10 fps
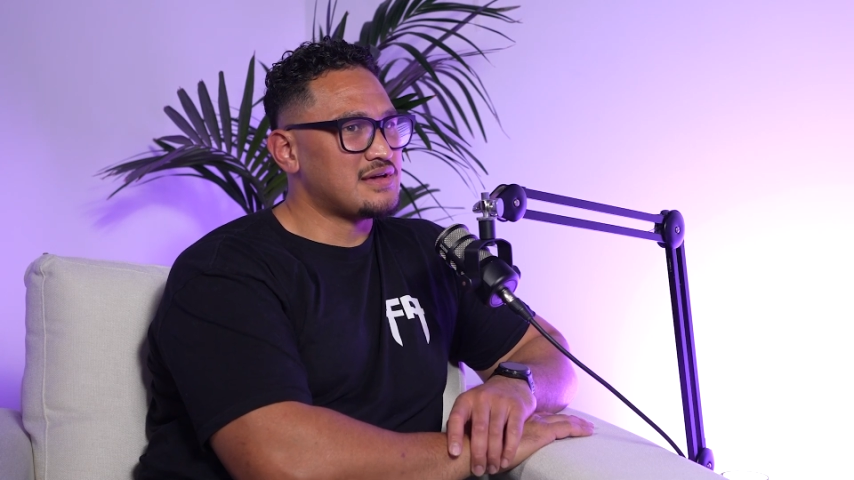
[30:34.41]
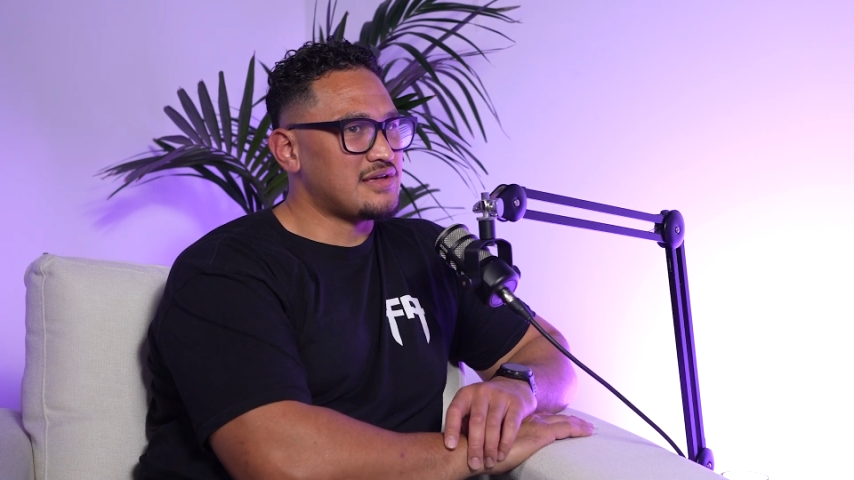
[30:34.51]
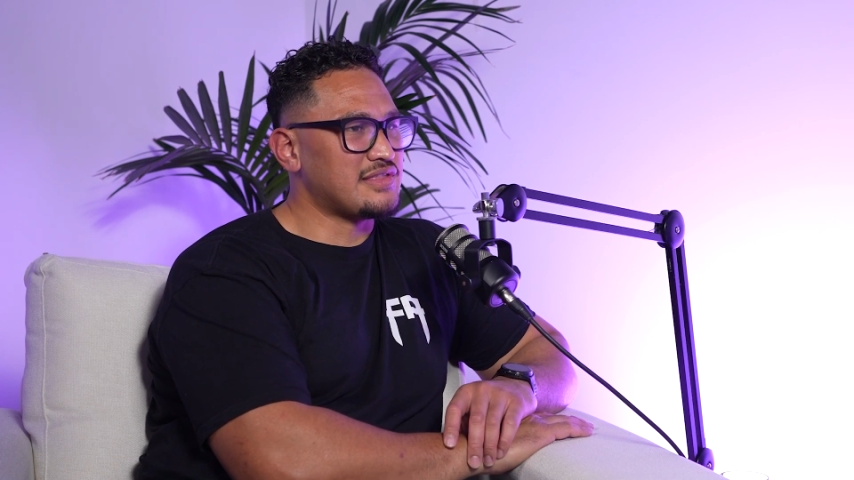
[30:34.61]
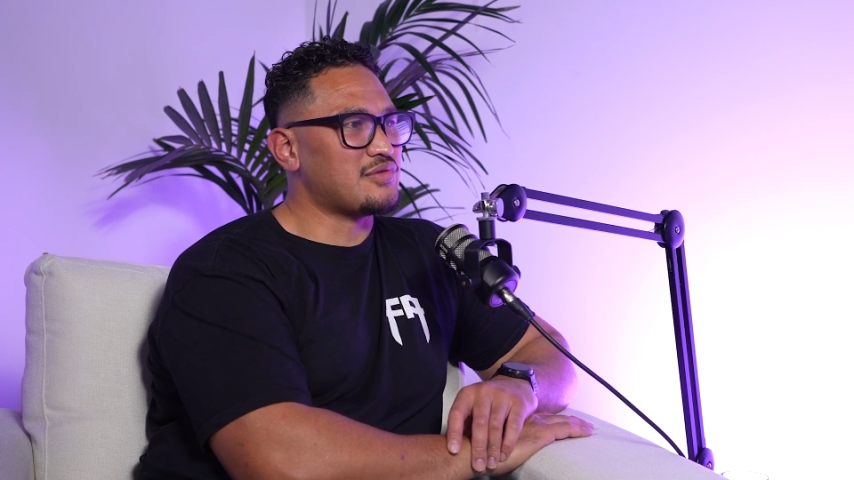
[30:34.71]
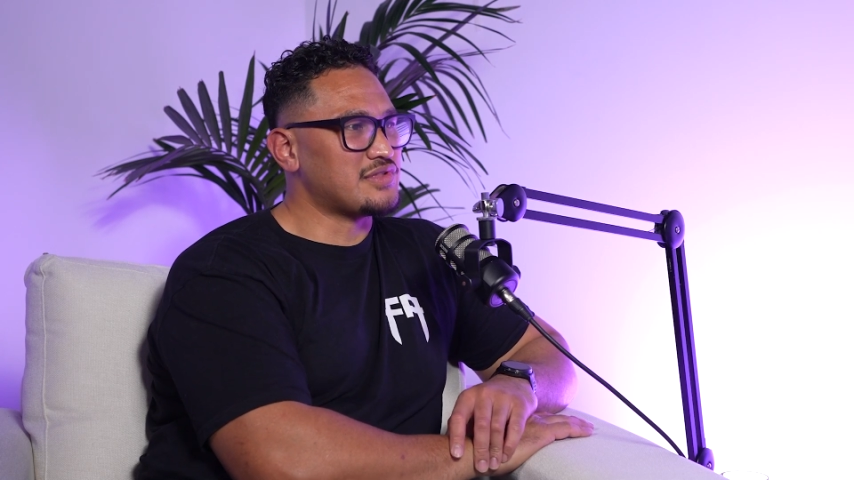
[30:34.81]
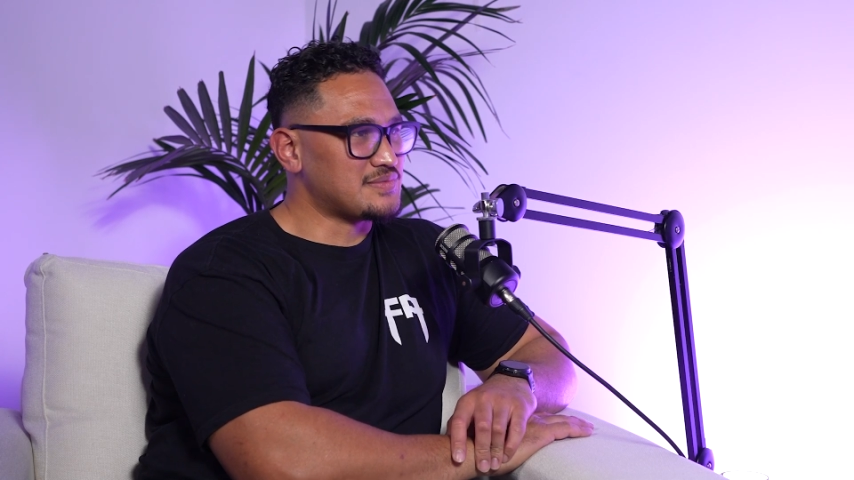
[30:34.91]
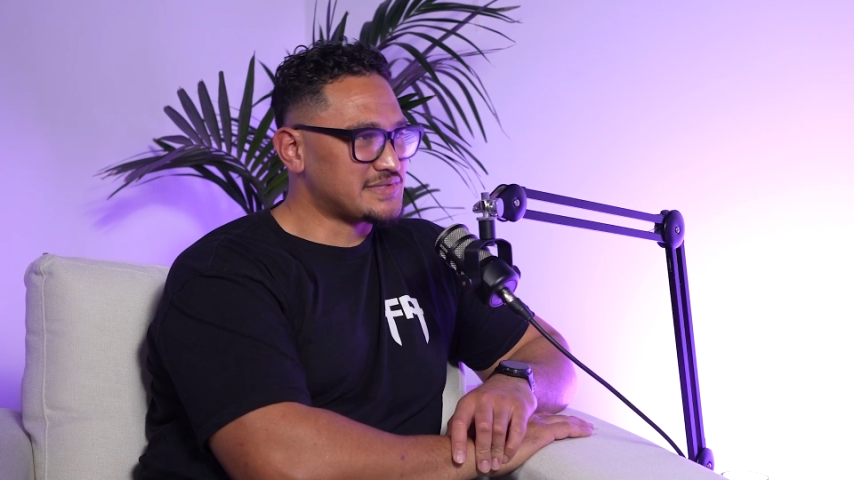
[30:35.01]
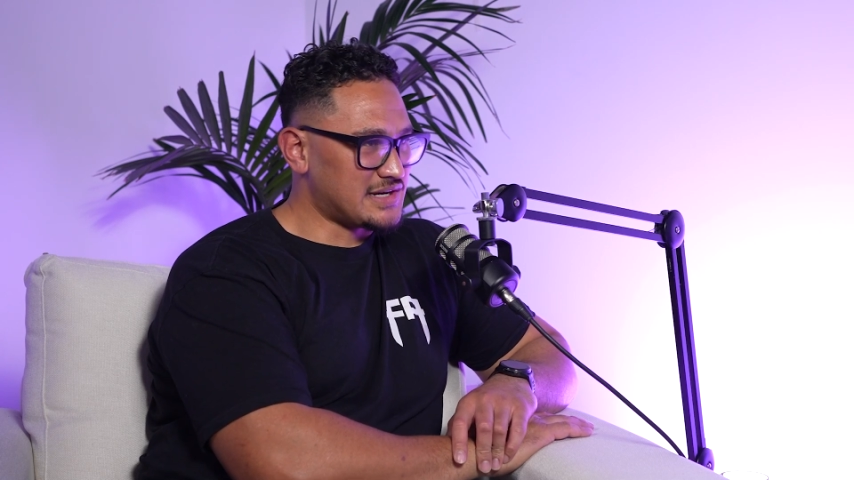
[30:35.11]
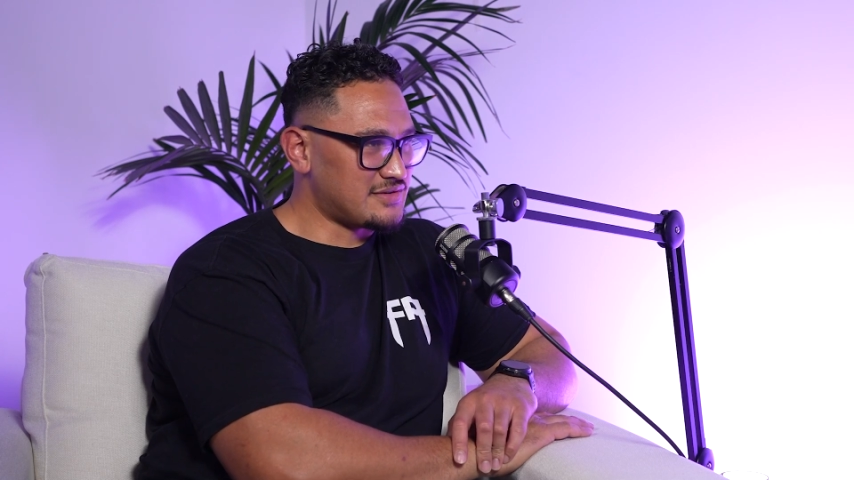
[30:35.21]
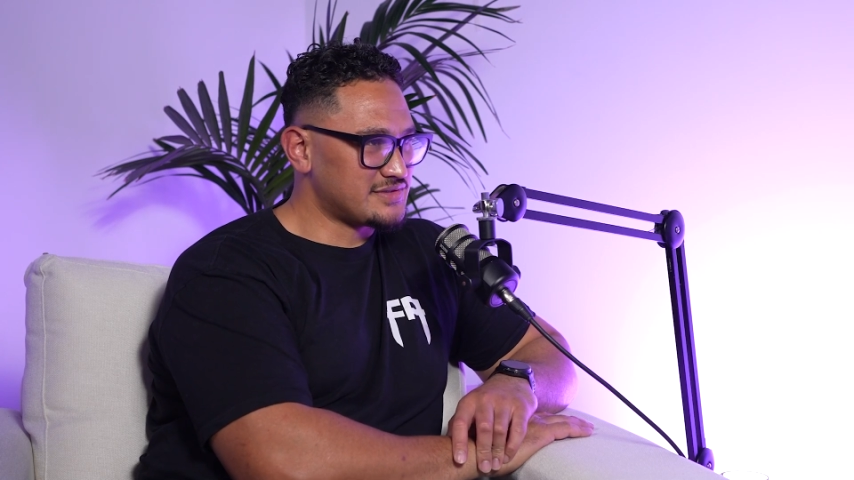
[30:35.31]
and they were
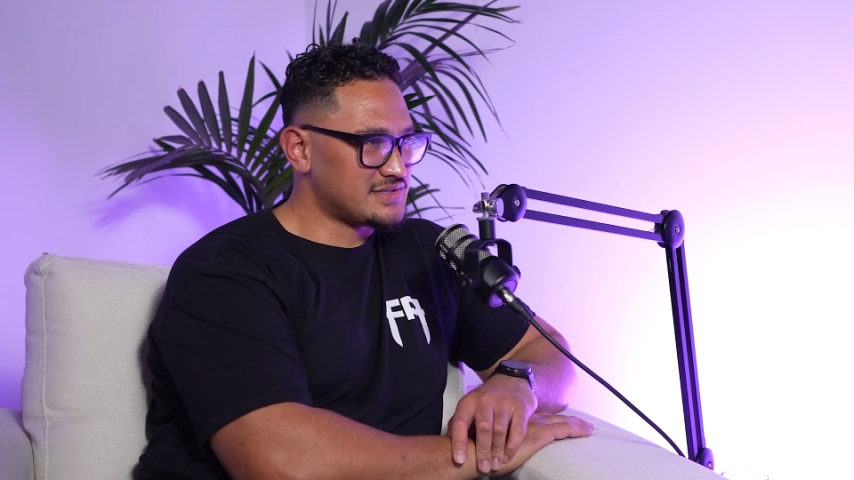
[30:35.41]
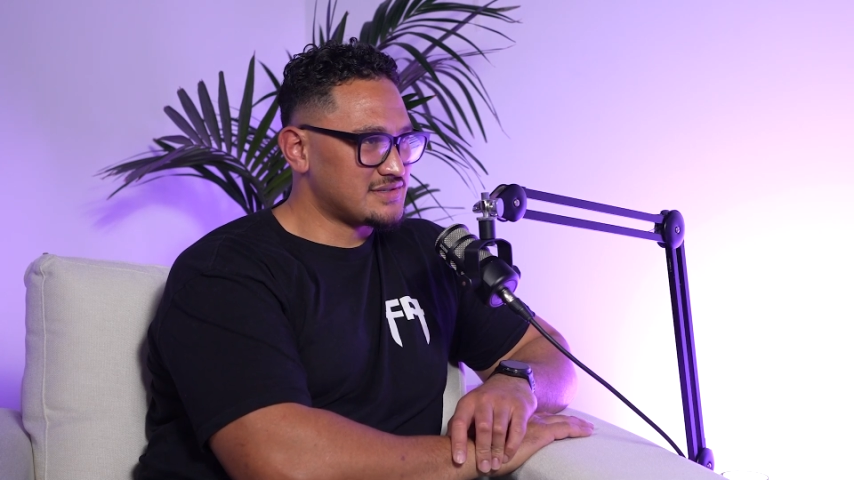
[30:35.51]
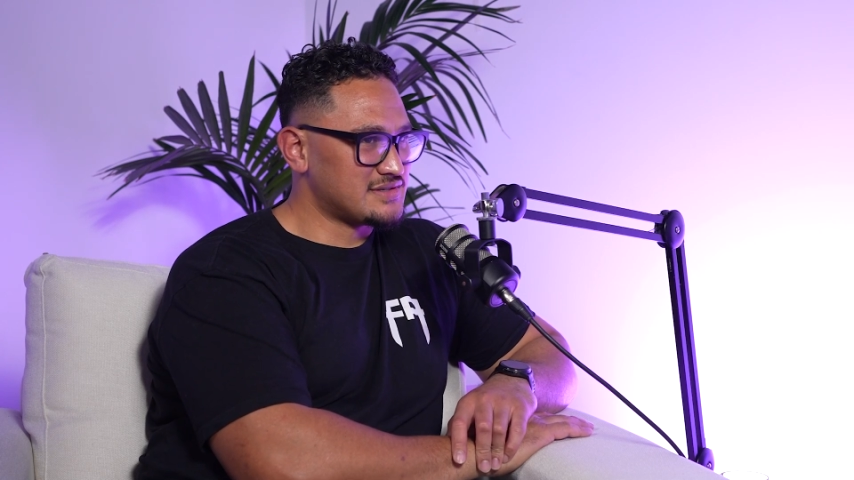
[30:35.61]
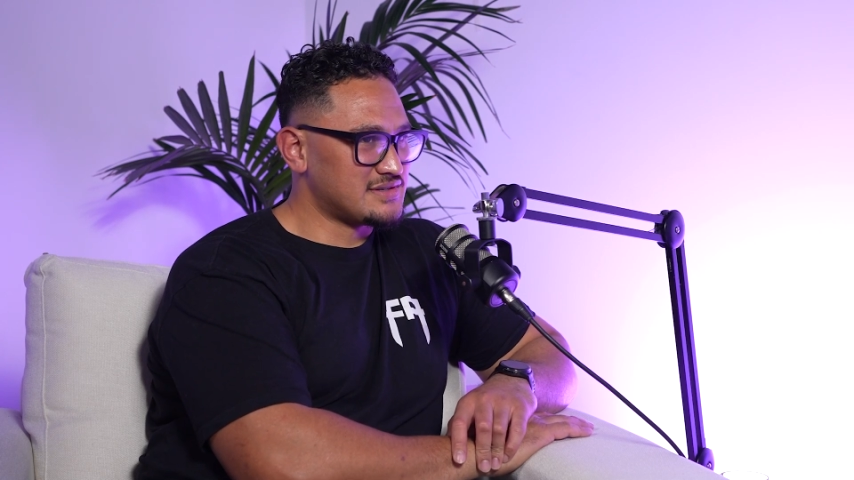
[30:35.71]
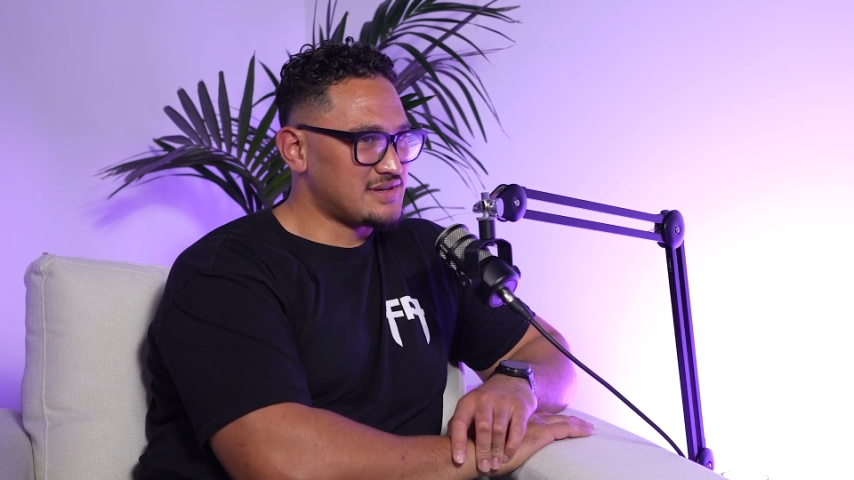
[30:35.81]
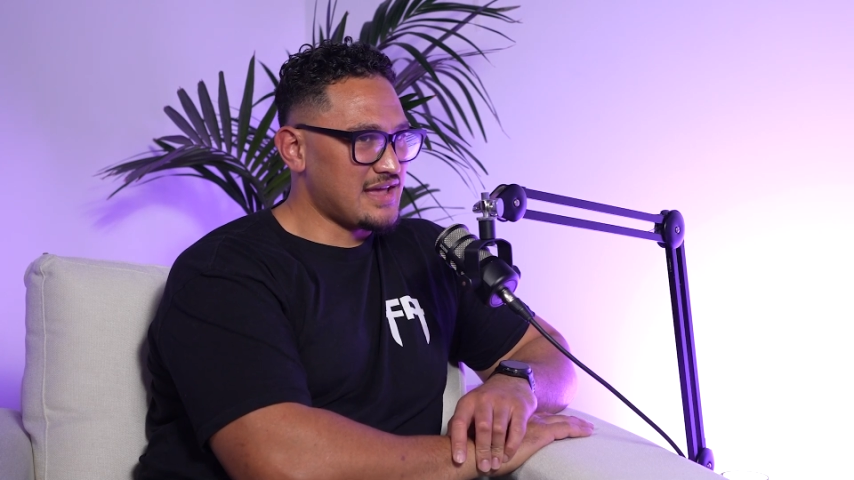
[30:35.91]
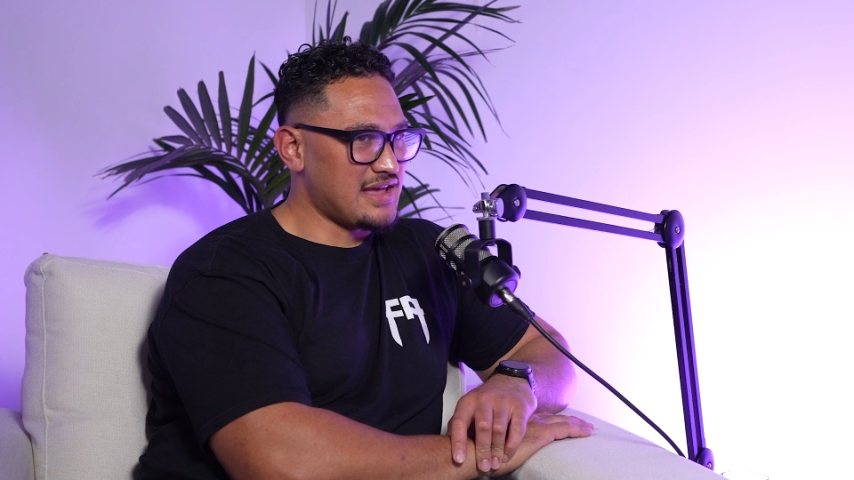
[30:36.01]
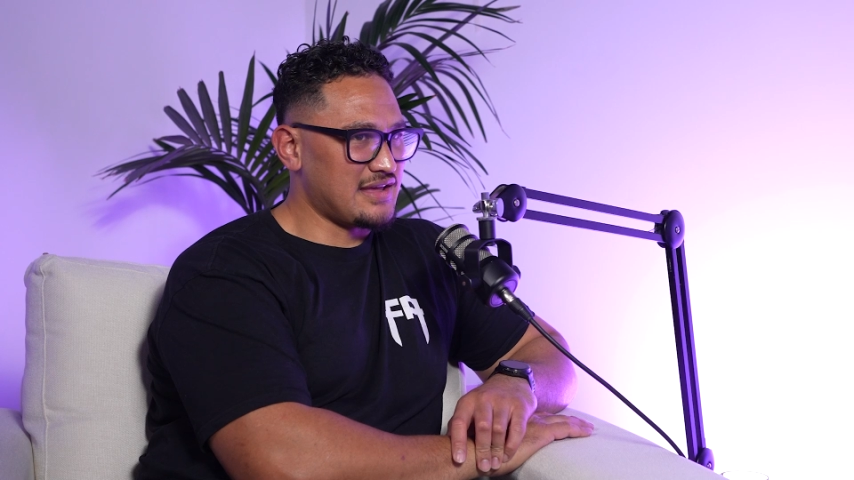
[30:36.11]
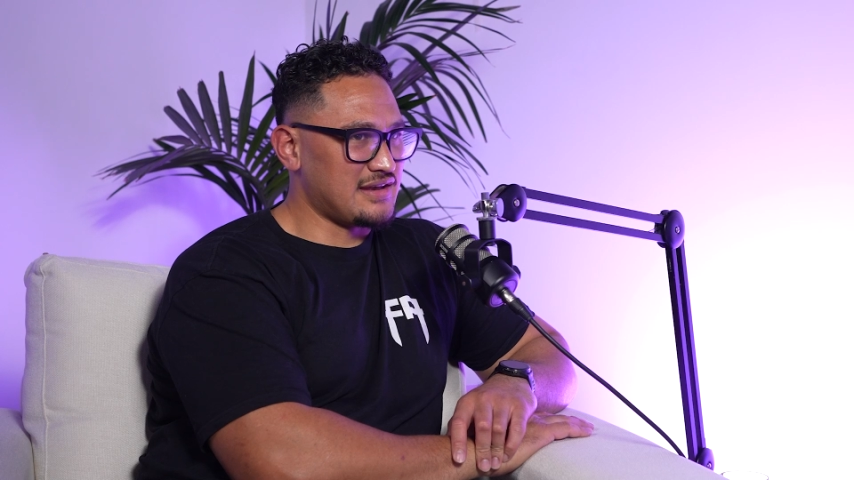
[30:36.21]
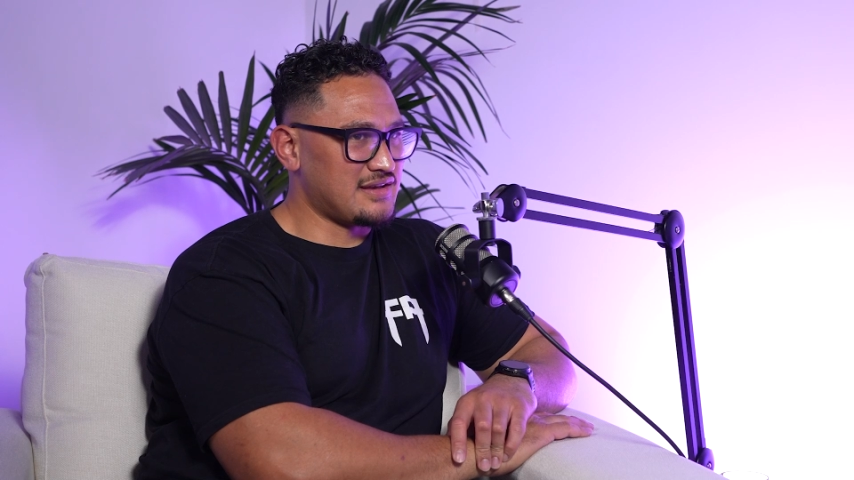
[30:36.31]
themselves,
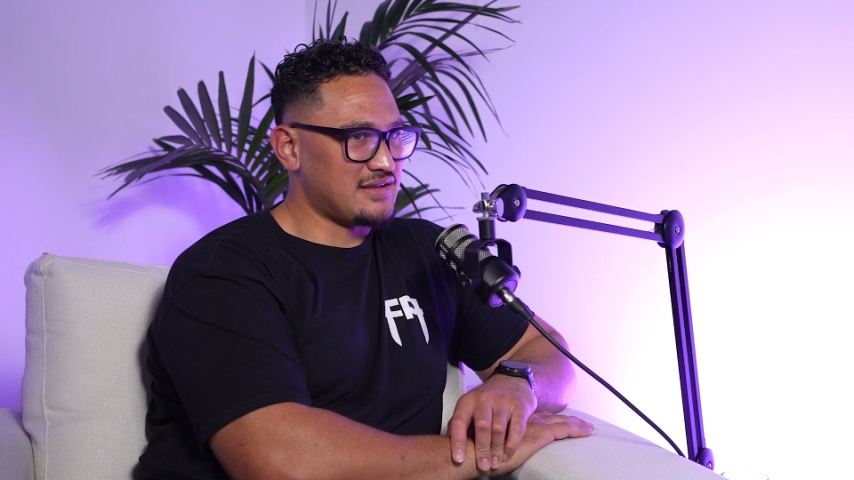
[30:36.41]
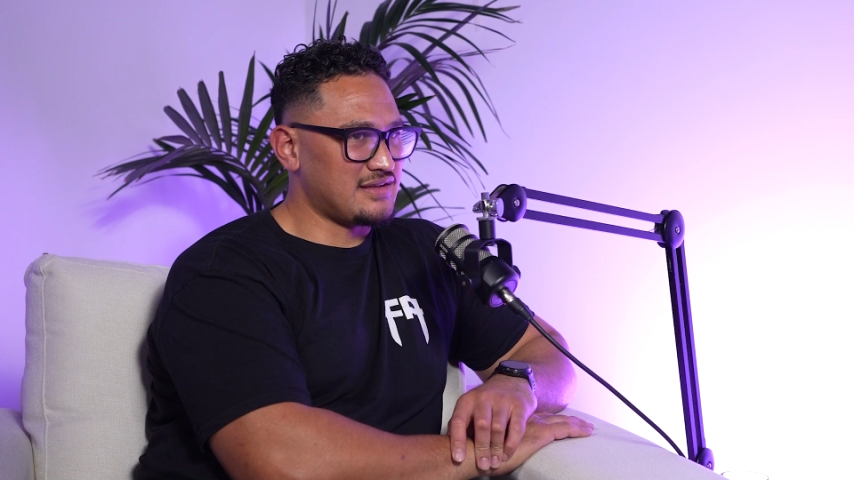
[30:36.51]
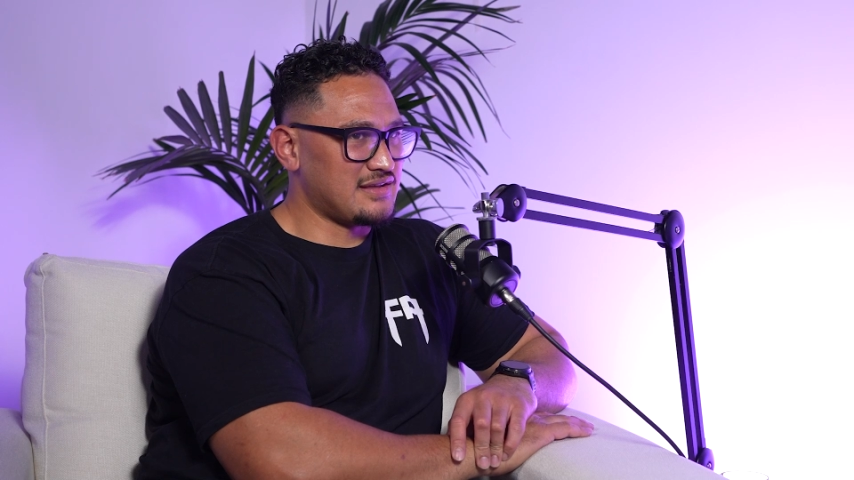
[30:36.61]
and